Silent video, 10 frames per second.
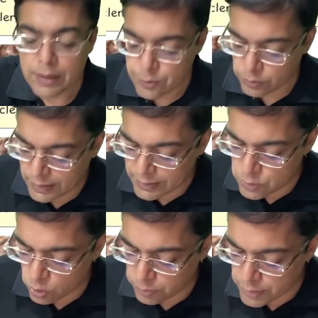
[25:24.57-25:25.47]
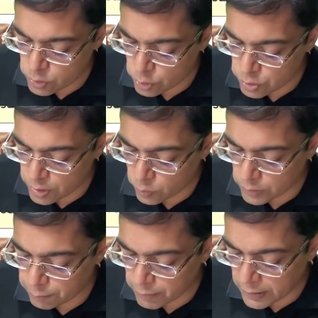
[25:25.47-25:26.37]
So that is going to be associated with
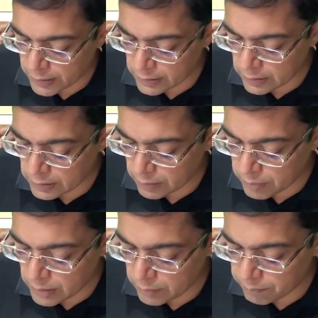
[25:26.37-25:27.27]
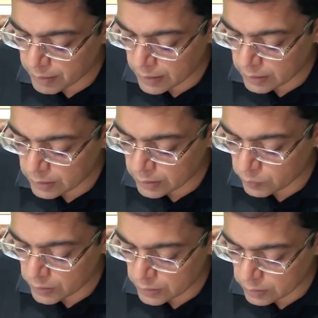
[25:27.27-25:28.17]
the finding a double barrel
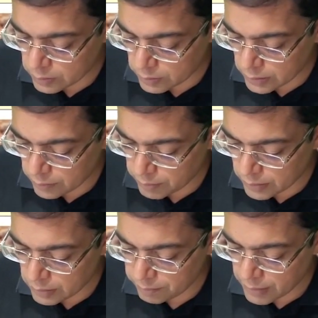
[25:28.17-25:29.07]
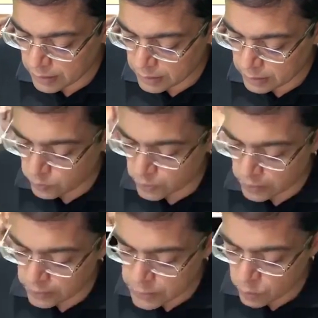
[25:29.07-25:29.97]
aorta. Double barrel
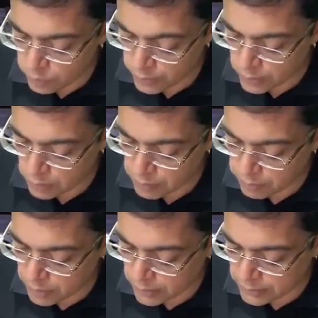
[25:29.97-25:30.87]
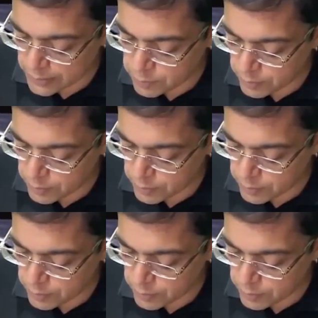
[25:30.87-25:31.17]
aorta, that's what we need to remember in these